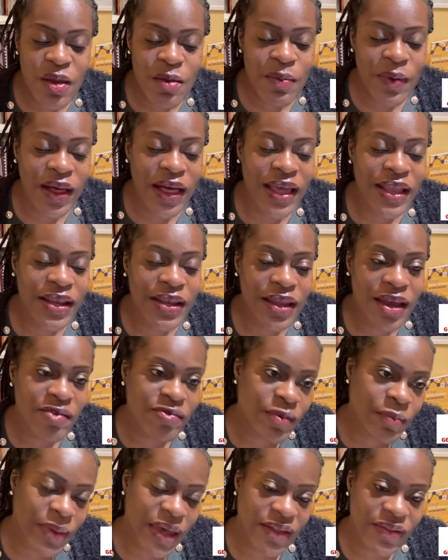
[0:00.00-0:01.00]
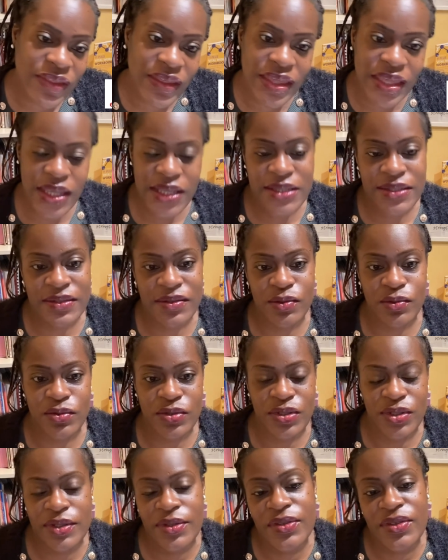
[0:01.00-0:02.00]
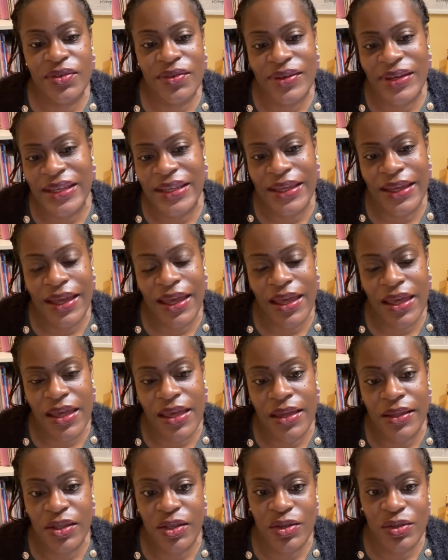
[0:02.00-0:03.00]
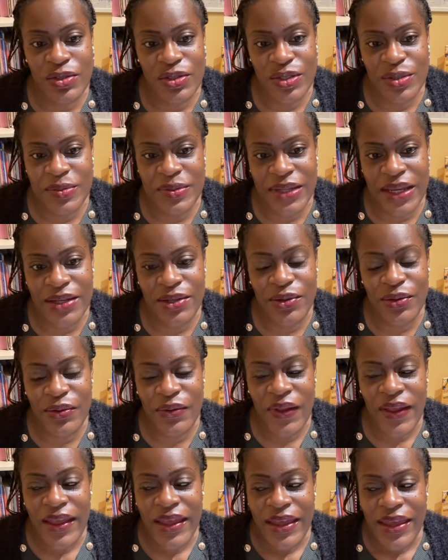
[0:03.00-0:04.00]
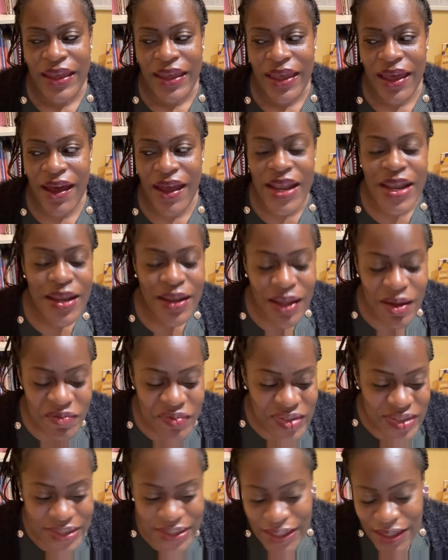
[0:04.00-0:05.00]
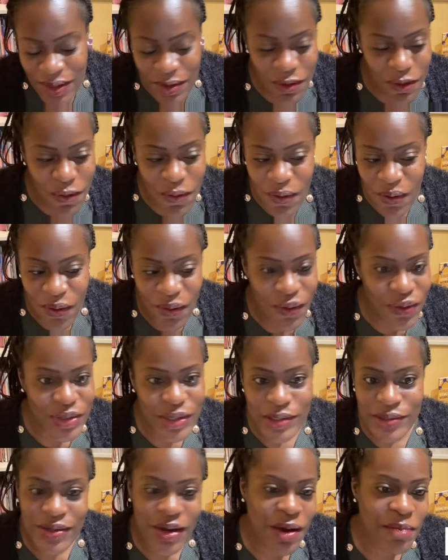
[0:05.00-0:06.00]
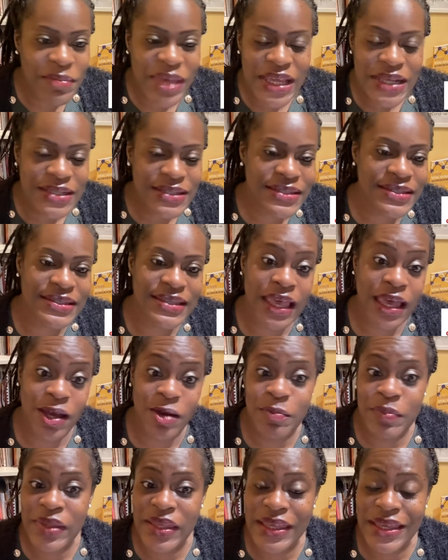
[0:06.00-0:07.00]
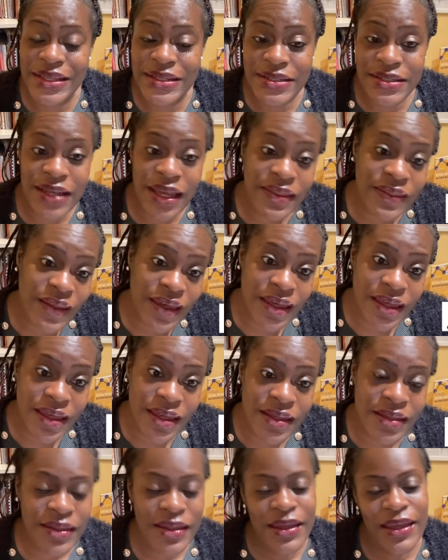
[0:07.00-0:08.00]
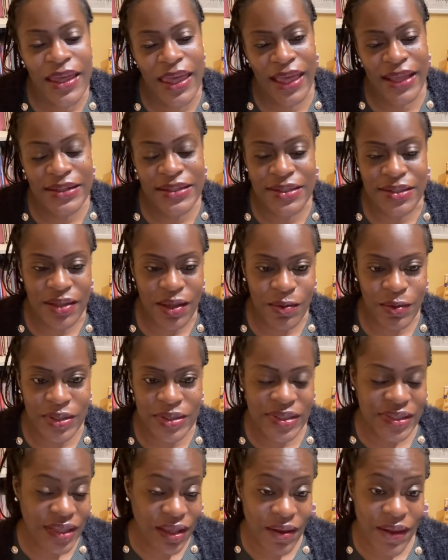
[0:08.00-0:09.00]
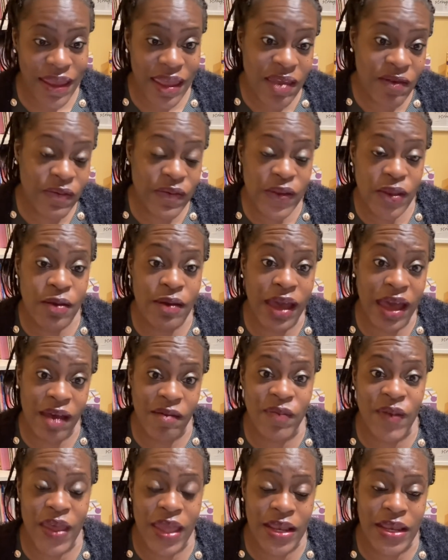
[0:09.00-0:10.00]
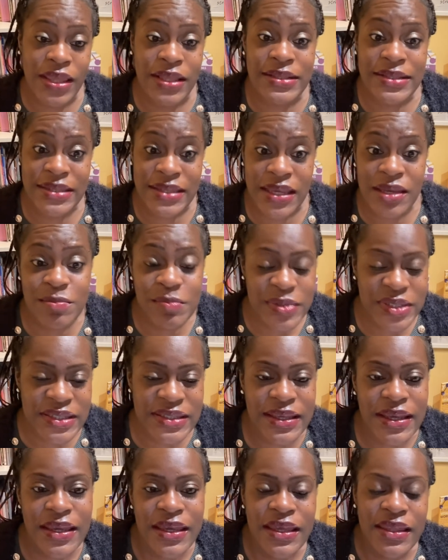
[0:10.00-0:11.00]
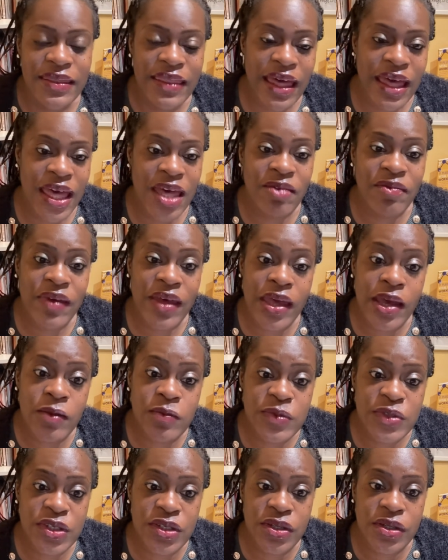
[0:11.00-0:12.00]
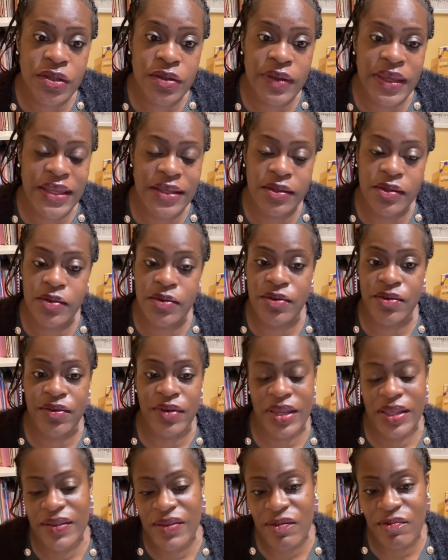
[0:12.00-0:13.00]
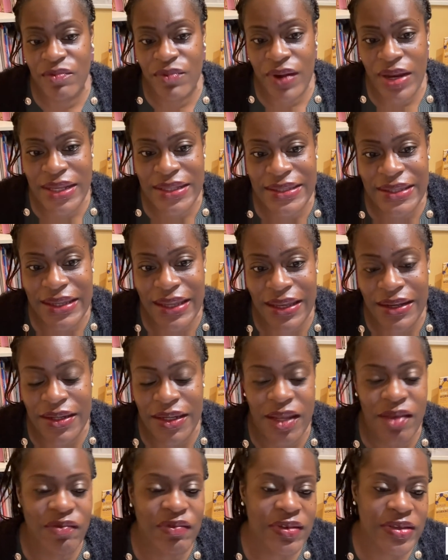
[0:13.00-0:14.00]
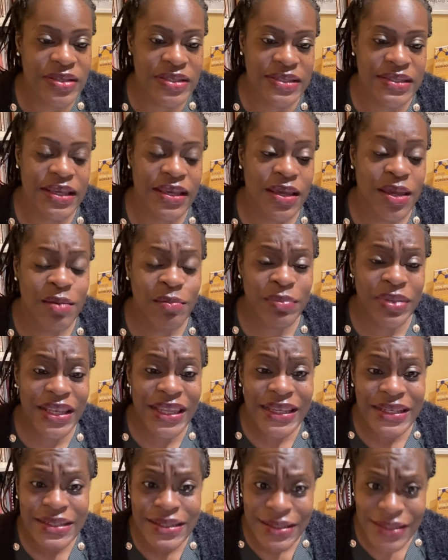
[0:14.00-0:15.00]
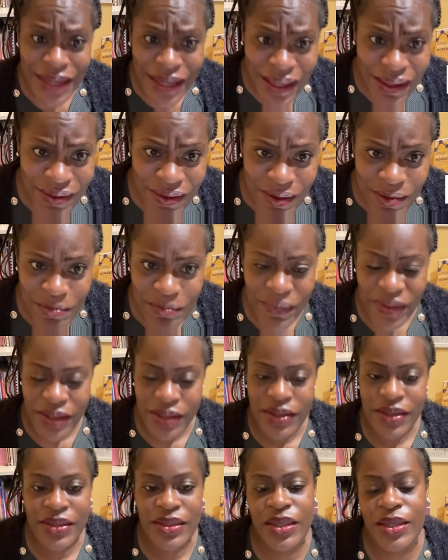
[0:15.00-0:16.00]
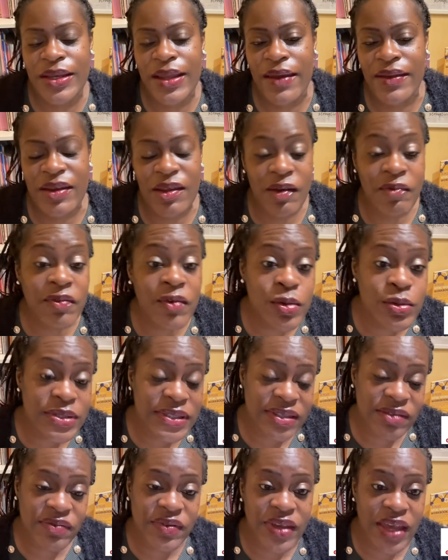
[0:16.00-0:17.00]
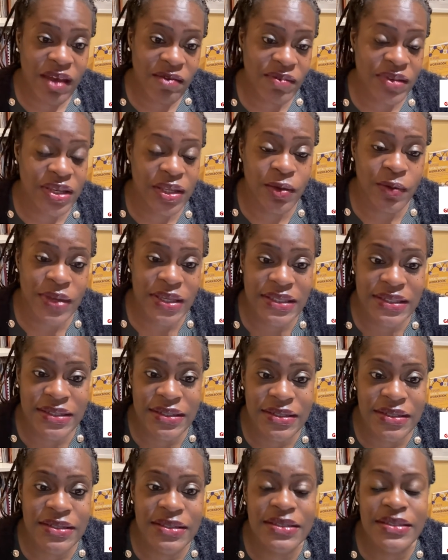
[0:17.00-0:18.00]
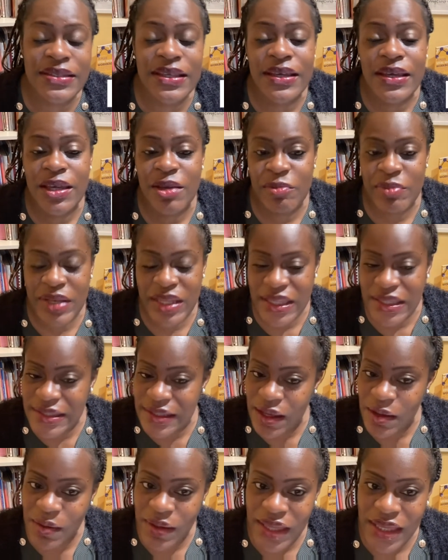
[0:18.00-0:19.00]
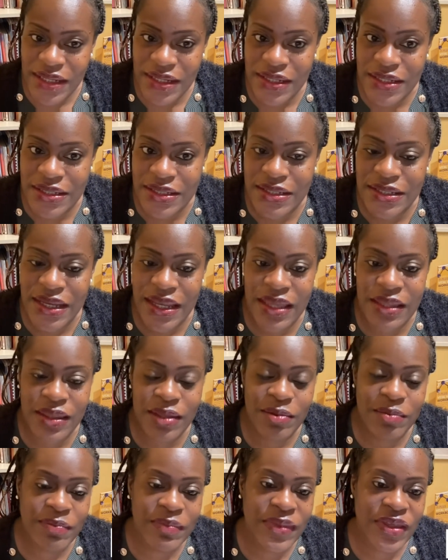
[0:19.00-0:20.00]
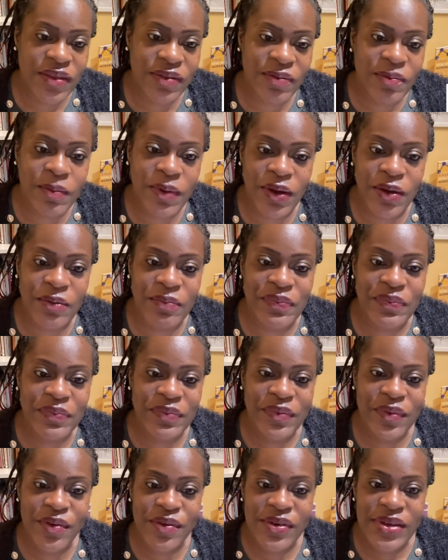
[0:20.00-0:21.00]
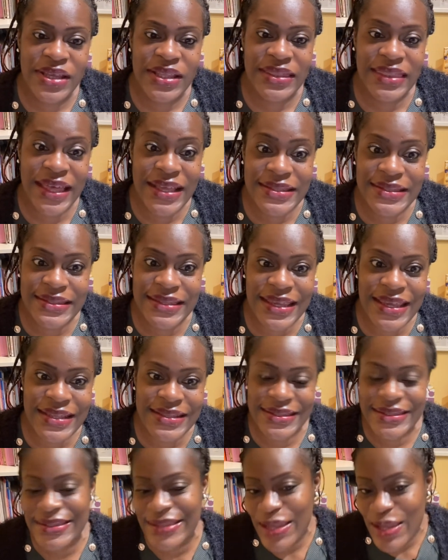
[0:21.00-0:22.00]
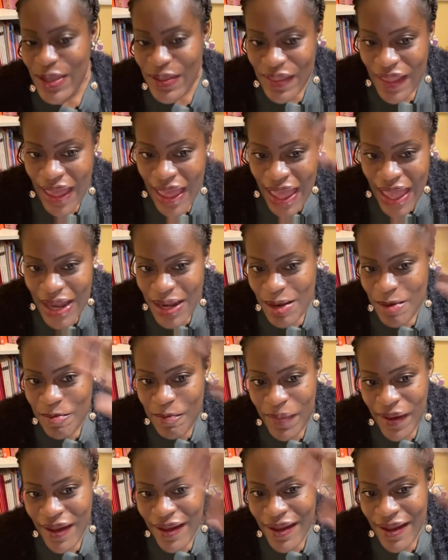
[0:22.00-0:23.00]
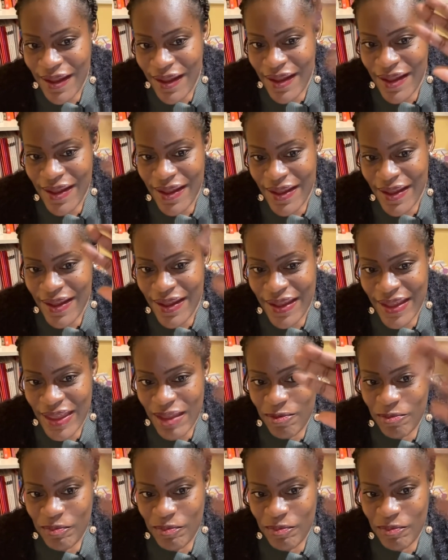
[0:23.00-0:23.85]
what I love about the Geek School Tutoring YouTube channel? I love seeing all your comments, helping each other and so on. So if you have any tips that have helped you in your creative writing endeavours, please share them. Of course, if you have any questions, please go ahead and share them as well. That's it. See you then. Bye.